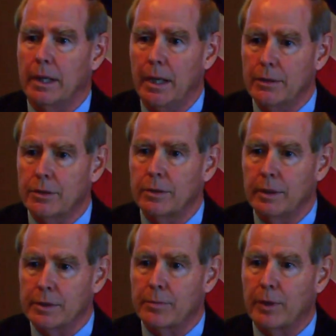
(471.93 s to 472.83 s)
agent who
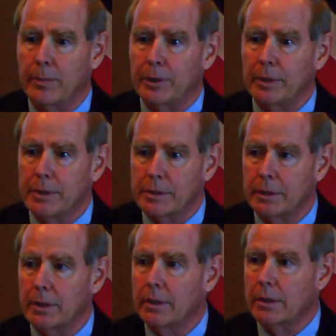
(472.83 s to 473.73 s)
has the property
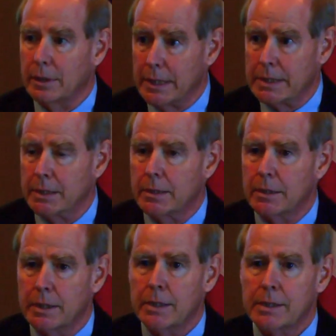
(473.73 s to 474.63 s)
listed
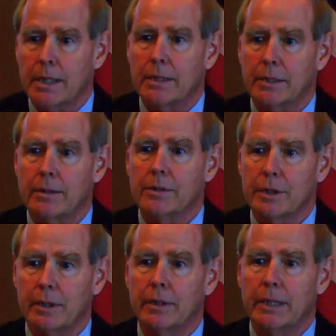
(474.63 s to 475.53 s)
does not tell the
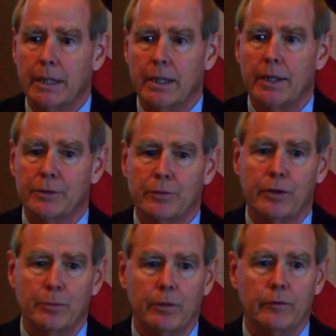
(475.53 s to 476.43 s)
seller to get out of the house while you're
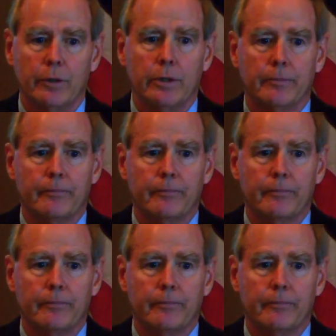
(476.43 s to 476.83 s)
previewing it?